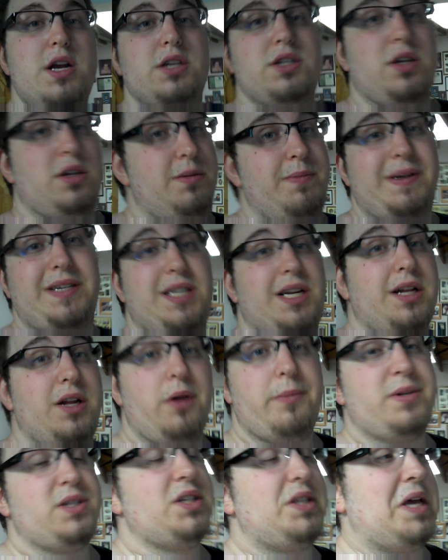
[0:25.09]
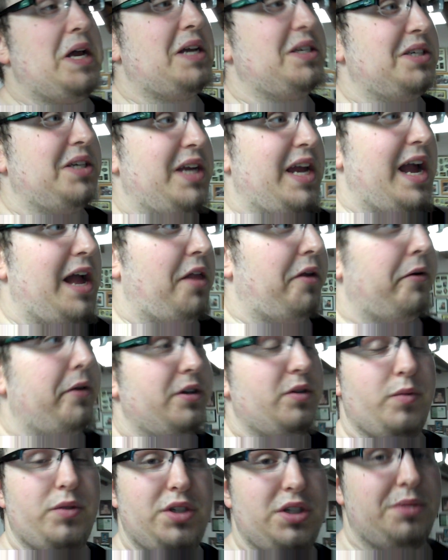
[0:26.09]
So it's basically almost 1,000
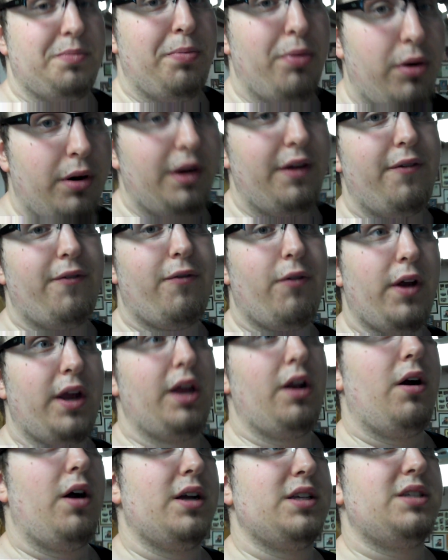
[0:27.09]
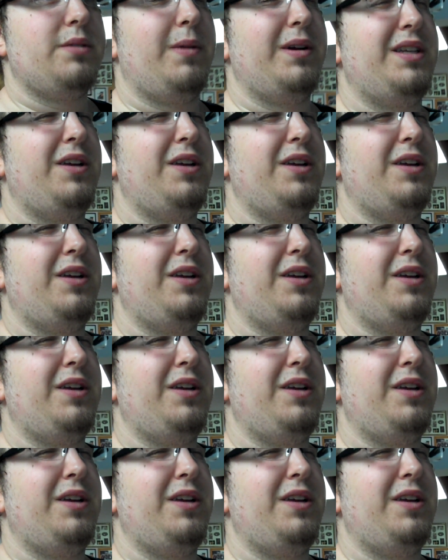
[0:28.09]
calories, which is pretty friggin' awesome.